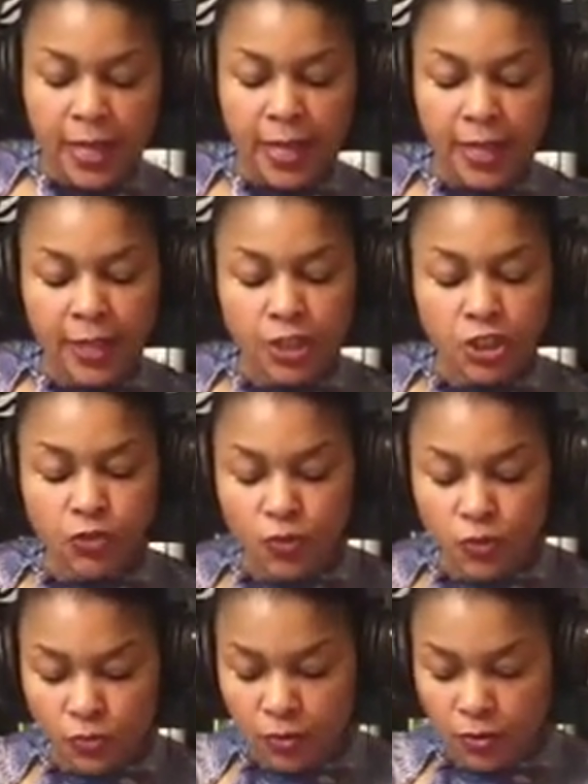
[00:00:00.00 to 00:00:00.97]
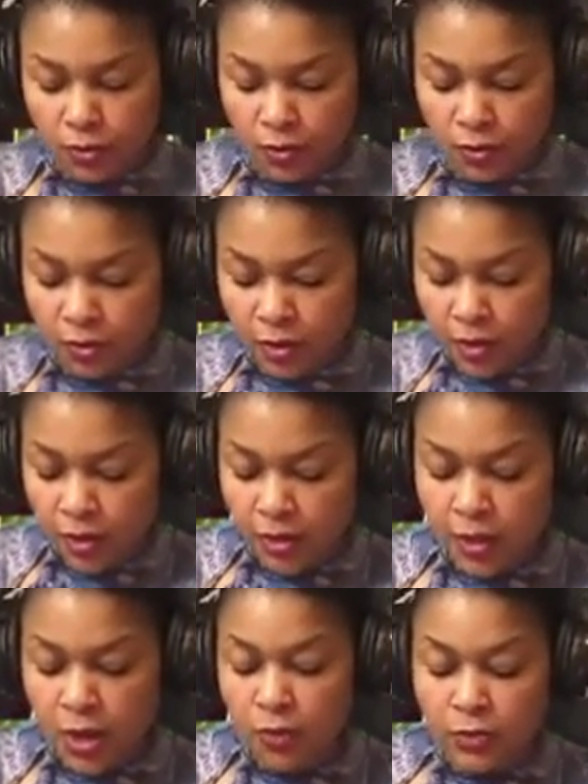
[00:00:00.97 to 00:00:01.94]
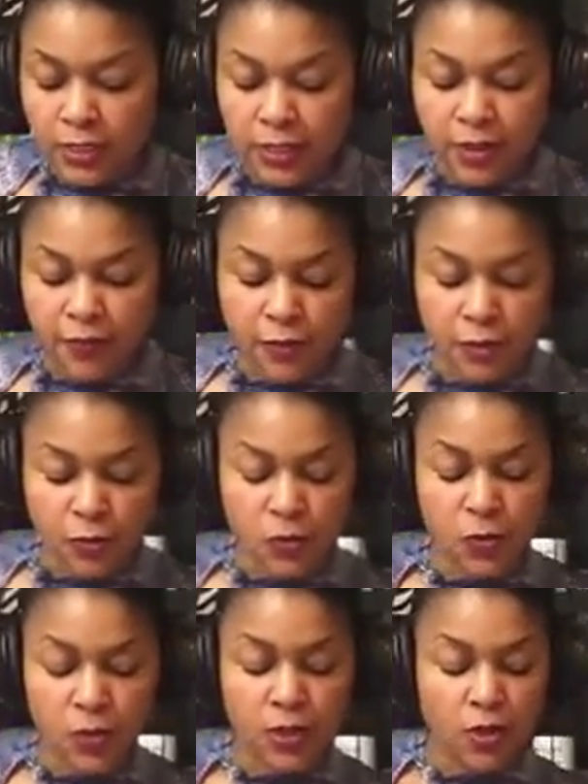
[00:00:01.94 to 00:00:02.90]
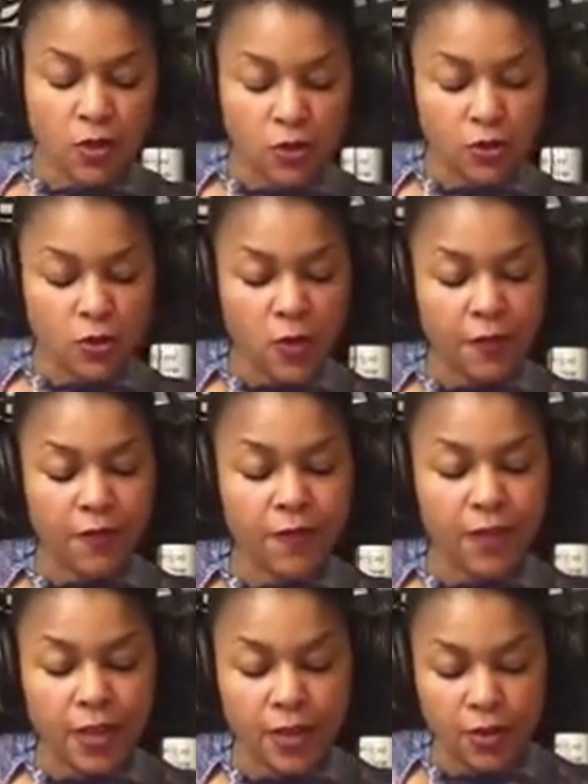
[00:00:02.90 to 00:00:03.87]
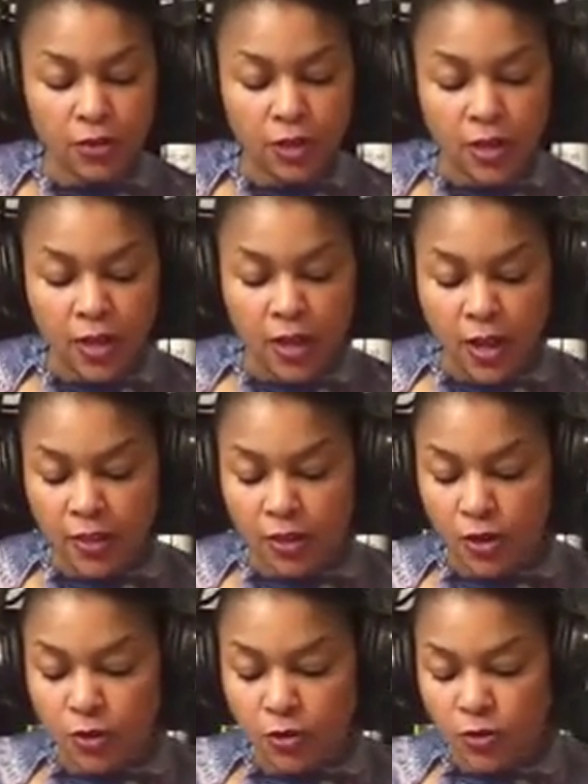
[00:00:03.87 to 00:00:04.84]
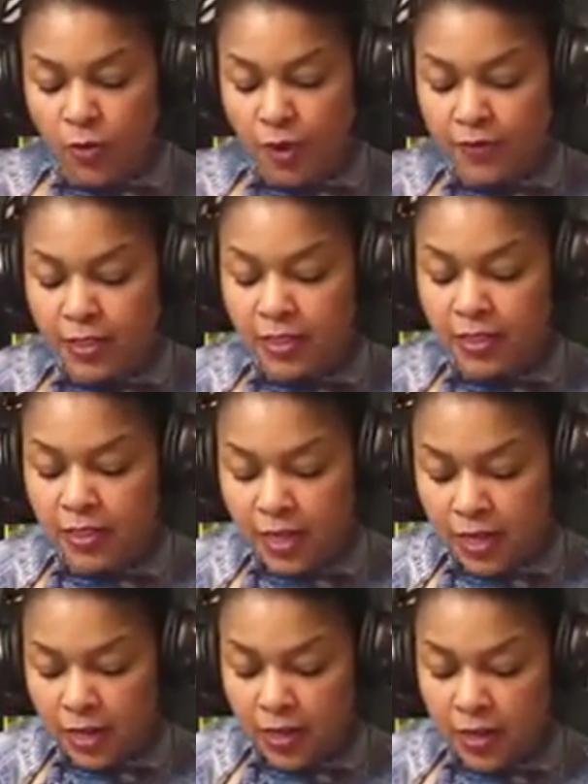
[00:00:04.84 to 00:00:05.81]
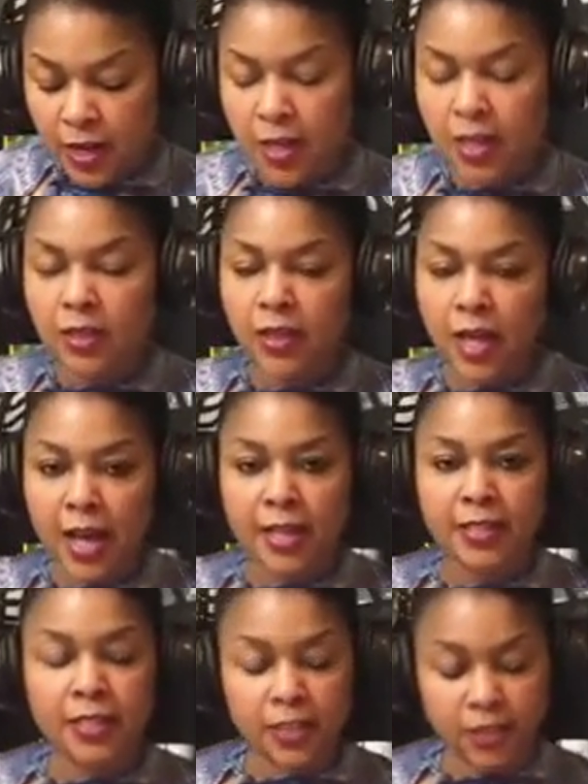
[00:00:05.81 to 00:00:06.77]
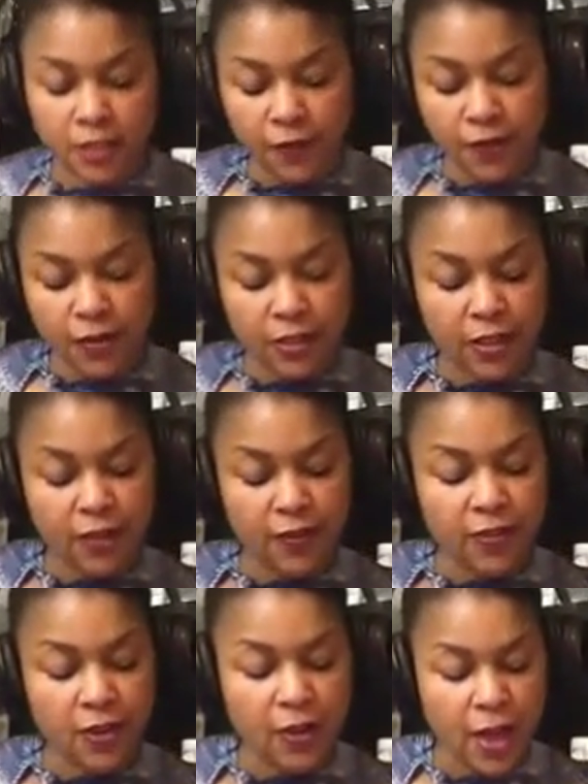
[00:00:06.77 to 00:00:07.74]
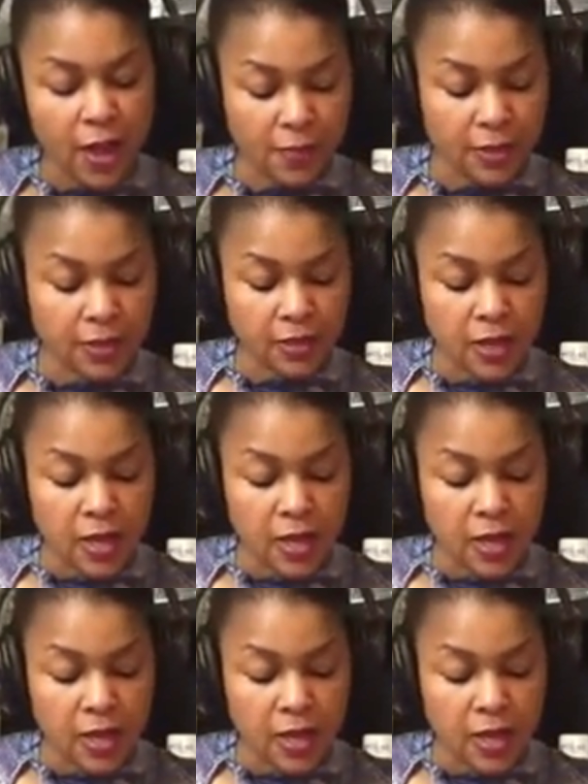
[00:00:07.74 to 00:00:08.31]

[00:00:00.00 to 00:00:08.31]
In truth, the only difference between those who have failed and those who have succeeded lies in the difference of their habits.